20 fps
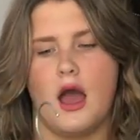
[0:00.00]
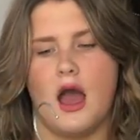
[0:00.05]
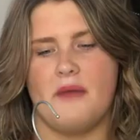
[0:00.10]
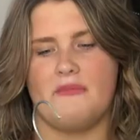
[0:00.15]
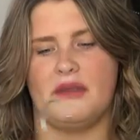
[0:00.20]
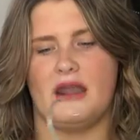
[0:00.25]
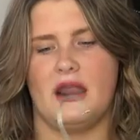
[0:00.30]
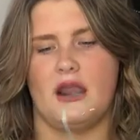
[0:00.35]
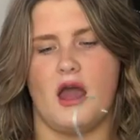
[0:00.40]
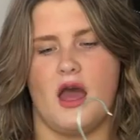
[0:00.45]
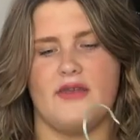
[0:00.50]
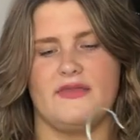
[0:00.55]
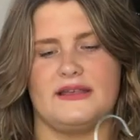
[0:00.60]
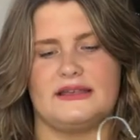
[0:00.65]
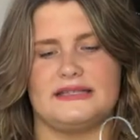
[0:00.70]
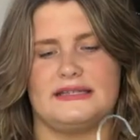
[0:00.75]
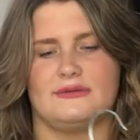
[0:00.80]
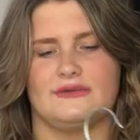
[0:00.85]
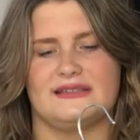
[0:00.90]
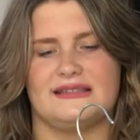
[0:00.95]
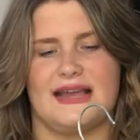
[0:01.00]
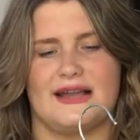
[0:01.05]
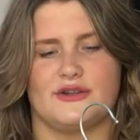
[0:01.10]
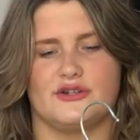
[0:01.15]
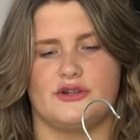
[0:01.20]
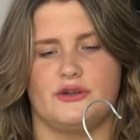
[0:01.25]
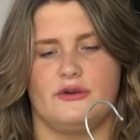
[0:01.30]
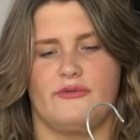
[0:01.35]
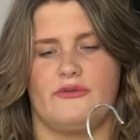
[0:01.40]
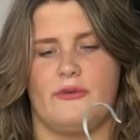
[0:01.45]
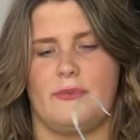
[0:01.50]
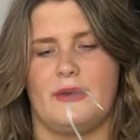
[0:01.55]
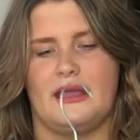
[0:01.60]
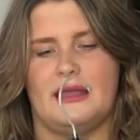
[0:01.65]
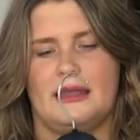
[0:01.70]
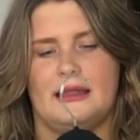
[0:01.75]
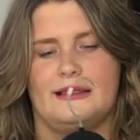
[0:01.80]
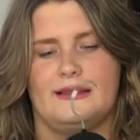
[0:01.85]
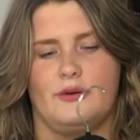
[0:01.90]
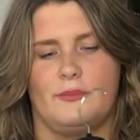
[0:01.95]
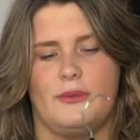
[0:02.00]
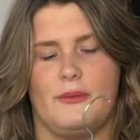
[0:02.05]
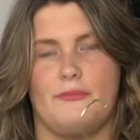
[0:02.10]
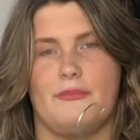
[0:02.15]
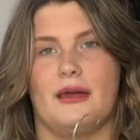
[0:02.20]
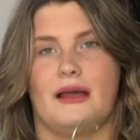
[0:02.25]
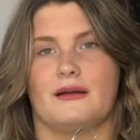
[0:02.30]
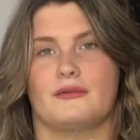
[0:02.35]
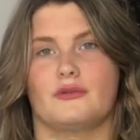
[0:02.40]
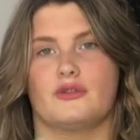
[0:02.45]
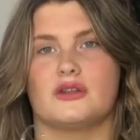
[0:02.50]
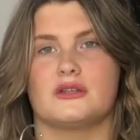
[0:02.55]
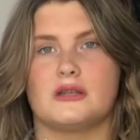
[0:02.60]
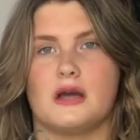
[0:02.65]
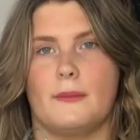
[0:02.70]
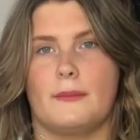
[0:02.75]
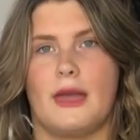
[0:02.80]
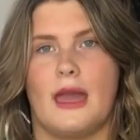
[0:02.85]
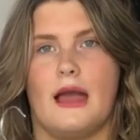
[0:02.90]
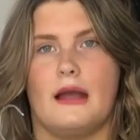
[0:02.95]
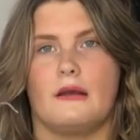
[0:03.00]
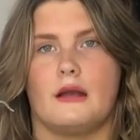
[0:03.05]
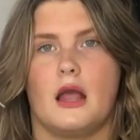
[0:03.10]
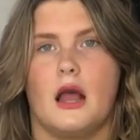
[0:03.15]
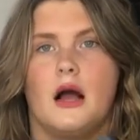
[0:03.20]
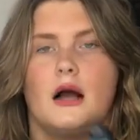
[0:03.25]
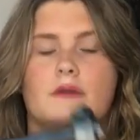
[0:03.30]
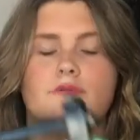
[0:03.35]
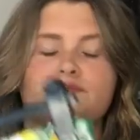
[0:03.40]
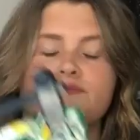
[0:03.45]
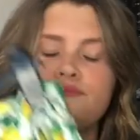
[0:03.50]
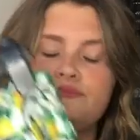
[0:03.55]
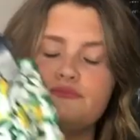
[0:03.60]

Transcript: um, and I like this little section of it being a little bit bigger on the tummy area